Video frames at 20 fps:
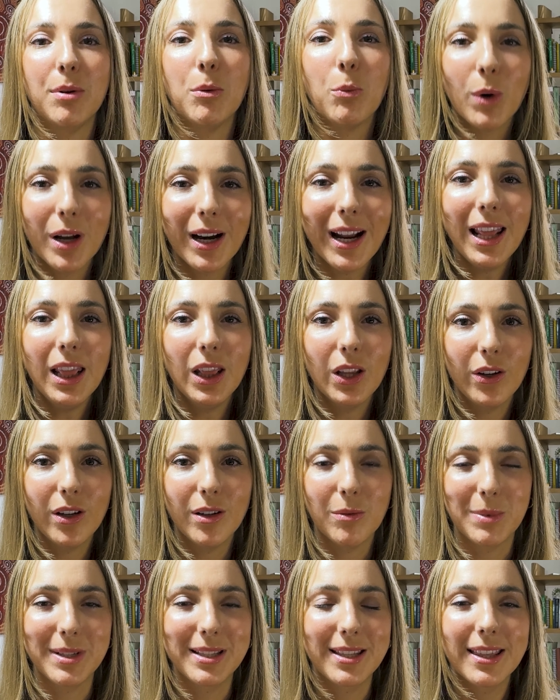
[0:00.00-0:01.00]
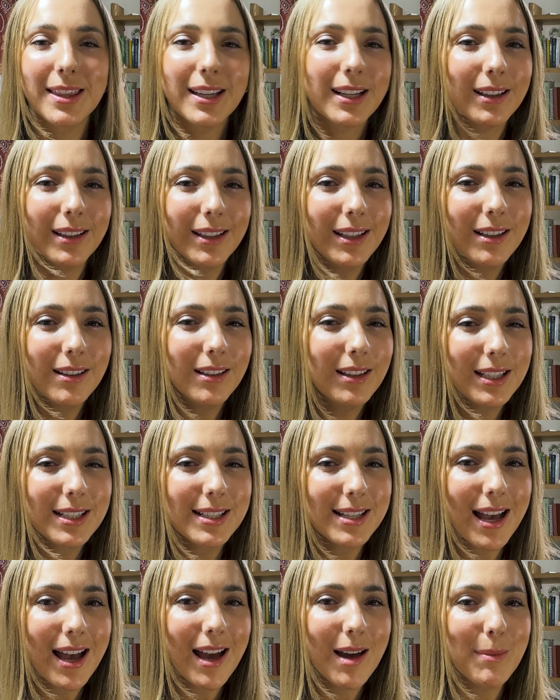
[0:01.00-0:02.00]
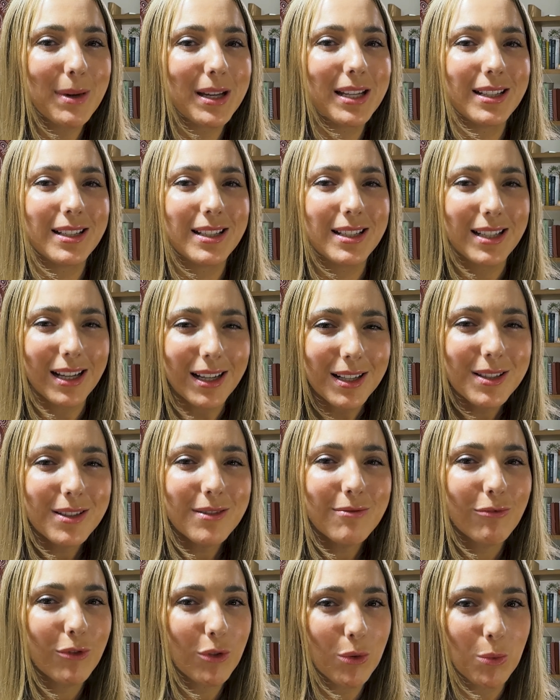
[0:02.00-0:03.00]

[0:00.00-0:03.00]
But what I learned was that the clinical exam doesn't